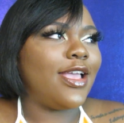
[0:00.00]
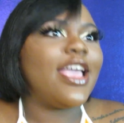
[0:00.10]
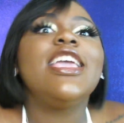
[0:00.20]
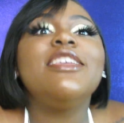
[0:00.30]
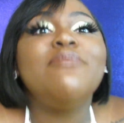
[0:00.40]

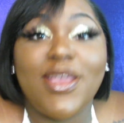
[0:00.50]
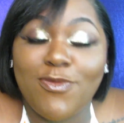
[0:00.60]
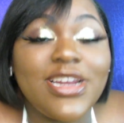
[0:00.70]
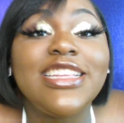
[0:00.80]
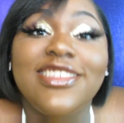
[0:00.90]
he meant
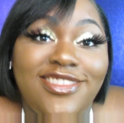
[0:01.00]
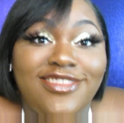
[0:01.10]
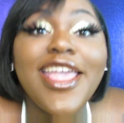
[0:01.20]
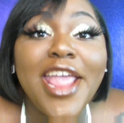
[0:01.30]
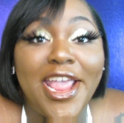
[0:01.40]
what he
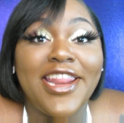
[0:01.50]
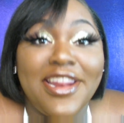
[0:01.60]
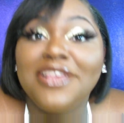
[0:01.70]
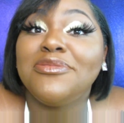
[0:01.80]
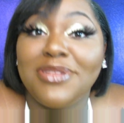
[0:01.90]
said,
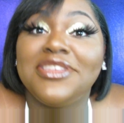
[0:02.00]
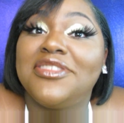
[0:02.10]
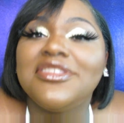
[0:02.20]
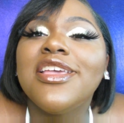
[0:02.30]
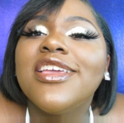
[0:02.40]
and that's what he
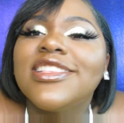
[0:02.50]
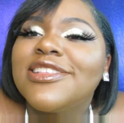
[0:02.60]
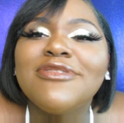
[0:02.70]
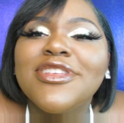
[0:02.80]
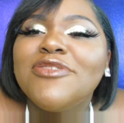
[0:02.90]
said.
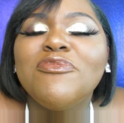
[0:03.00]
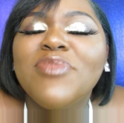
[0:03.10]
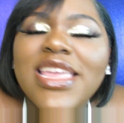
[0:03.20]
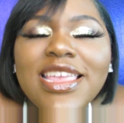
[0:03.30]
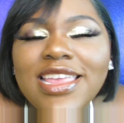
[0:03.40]
So what do you
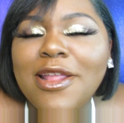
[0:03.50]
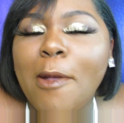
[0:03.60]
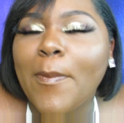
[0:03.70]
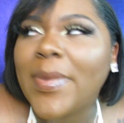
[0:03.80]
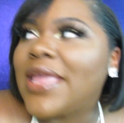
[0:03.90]
mean he
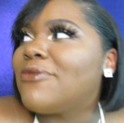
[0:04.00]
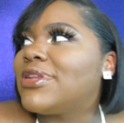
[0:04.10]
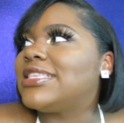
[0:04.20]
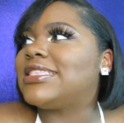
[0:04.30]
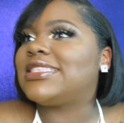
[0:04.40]
didn't mean
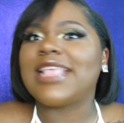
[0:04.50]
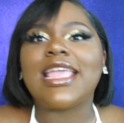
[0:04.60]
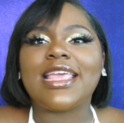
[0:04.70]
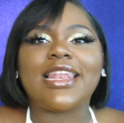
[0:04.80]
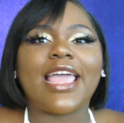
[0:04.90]
what he
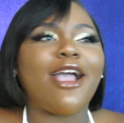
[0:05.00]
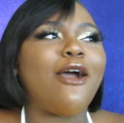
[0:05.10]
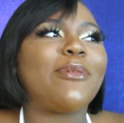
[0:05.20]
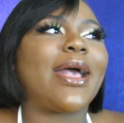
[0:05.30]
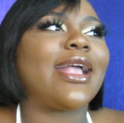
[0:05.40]
said? Like,
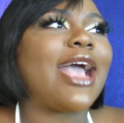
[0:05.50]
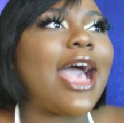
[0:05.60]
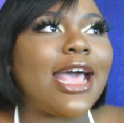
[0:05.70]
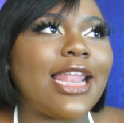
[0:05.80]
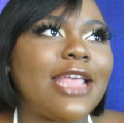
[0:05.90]
oh my
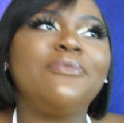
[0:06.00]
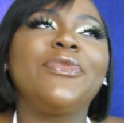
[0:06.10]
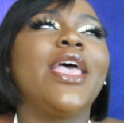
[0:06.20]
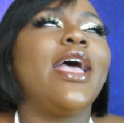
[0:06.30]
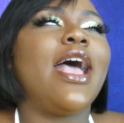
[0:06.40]
God. Like,
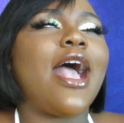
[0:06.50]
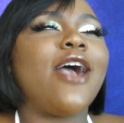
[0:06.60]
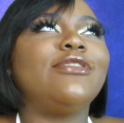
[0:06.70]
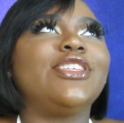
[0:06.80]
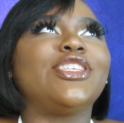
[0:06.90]

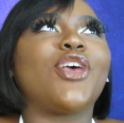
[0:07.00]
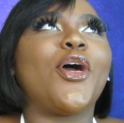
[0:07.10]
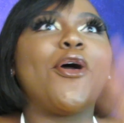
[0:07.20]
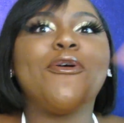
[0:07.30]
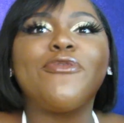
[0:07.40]
I was just
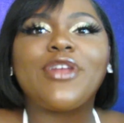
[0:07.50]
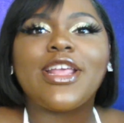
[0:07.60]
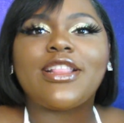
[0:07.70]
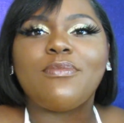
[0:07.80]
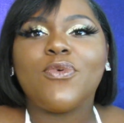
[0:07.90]
over it
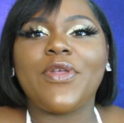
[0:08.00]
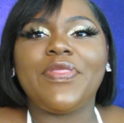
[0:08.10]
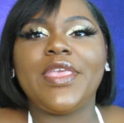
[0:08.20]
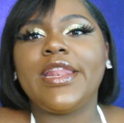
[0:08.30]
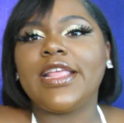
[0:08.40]
at that point.
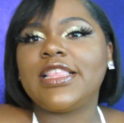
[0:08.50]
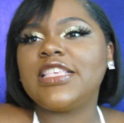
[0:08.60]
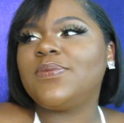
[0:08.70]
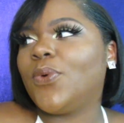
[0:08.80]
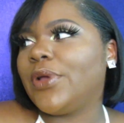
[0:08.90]
Then at
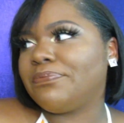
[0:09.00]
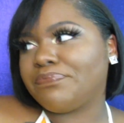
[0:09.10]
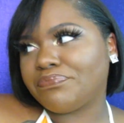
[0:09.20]
this point,